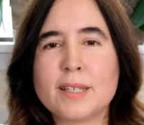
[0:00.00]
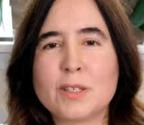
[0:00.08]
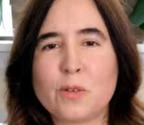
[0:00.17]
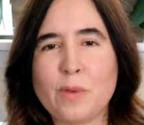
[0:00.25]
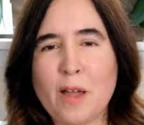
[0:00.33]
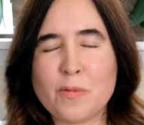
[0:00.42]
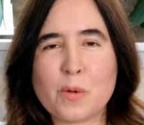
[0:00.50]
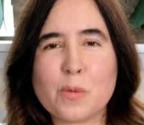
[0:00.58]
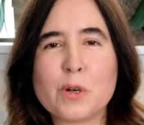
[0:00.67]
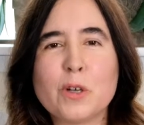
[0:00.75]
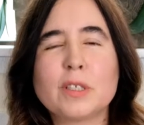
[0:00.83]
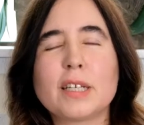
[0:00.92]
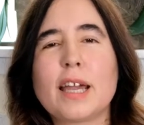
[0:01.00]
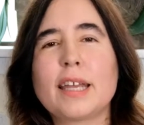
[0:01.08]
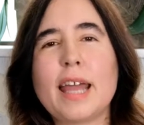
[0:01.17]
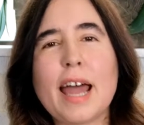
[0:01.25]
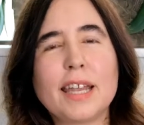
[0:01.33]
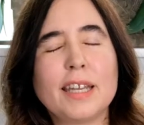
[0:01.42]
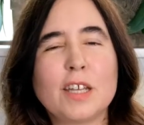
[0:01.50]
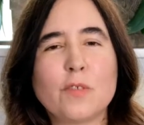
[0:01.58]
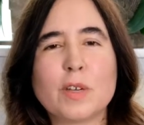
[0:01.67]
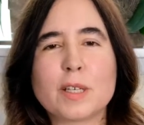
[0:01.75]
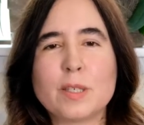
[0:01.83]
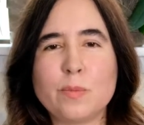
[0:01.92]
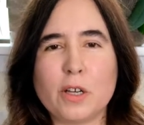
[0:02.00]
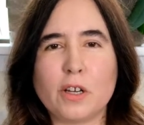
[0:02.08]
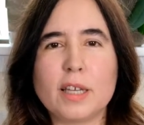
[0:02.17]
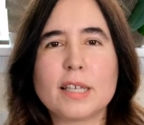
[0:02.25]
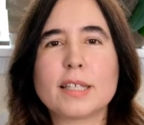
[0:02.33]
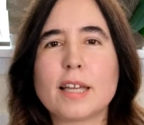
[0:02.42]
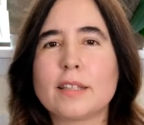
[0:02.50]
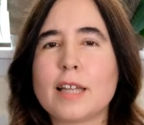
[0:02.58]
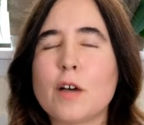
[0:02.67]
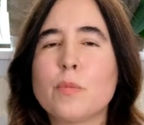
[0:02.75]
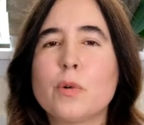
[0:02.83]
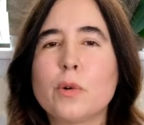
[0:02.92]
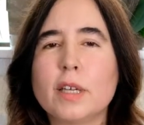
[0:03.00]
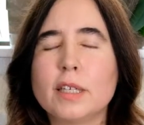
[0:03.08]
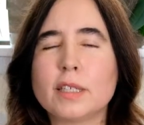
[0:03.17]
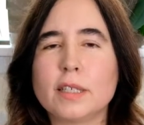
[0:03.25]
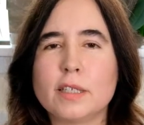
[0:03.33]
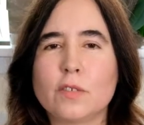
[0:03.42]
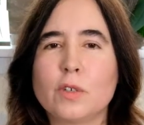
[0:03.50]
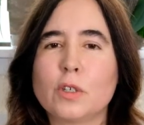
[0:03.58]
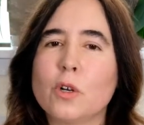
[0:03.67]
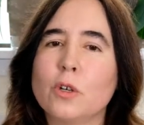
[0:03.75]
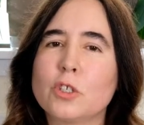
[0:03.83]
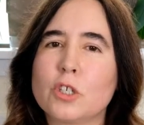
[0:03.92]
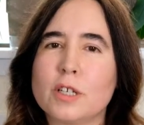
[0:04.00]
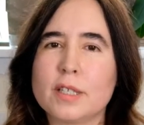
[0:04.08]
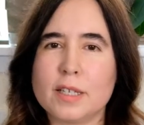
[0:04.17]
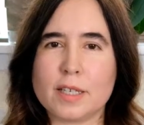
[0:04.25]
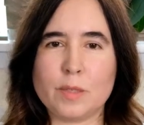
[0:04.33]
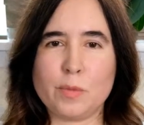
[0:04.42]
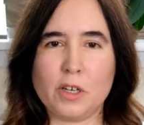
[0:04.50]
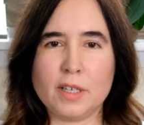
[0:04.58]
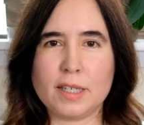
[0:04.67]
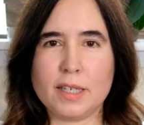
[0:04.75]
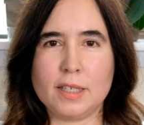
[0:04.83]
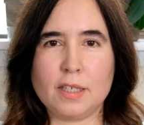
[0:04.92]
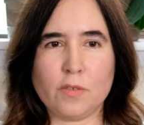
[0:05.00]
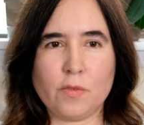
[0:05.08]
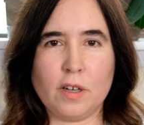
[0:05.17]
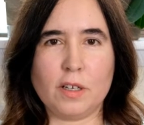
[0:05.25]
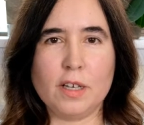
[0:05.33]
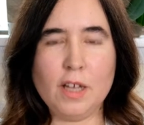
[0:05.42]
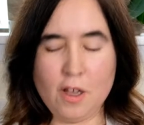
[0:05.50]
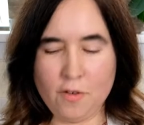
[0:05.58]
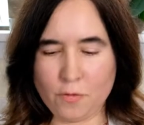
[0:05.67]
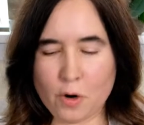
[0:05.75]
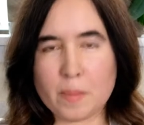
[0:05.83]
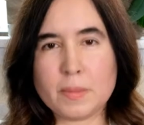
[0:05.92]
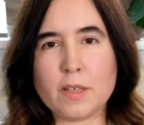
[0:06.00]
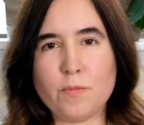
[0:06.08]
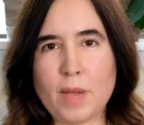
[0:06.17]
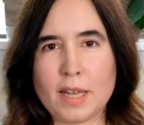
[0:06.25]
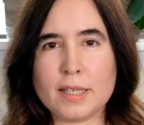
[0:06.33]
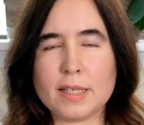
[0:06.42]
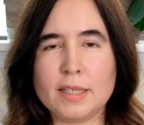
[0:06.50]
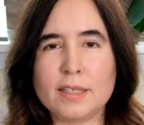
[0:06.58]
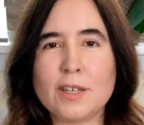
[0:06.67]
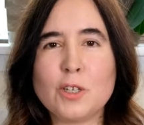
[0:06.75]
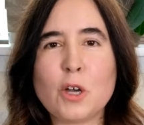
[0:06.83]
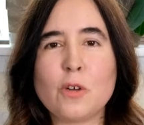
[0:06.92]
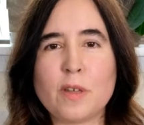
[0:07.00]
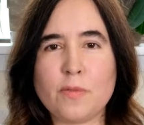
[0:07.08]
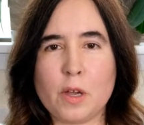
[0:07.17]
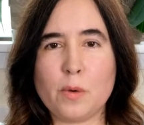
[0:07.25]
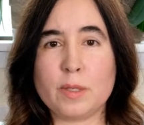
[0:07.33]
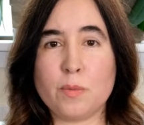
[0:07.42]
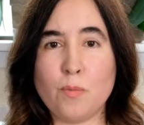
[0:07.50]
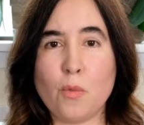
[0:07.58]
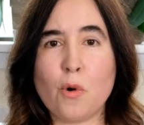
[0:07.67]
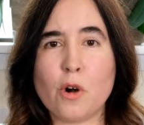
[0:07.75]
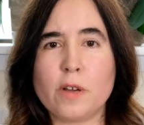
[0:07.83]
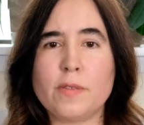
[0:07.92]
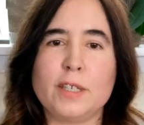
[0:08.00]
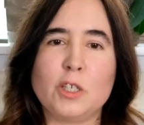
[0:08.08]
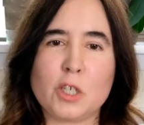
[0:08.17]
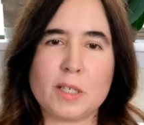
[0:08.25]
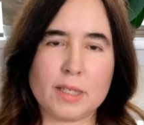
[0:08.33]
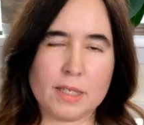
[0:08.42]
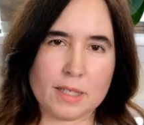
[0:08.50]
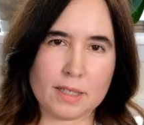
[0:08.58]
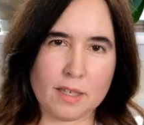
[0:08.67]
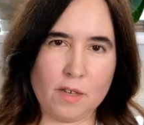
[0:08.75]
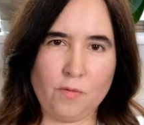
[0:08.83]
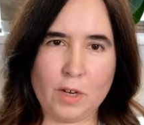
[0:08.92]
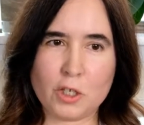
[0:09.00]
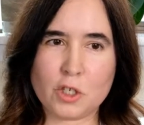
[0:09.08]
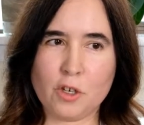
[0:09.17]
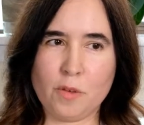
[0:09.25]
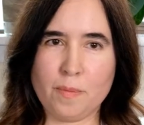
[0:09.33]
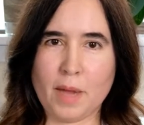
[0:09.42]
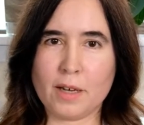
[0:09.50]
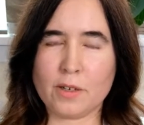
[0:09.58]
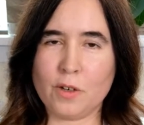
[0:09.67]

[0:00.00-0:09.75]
around the world. And I'd had enough experience at that point in different cultures and experiencing different forms of medicine to know that there was more than just this conventional medical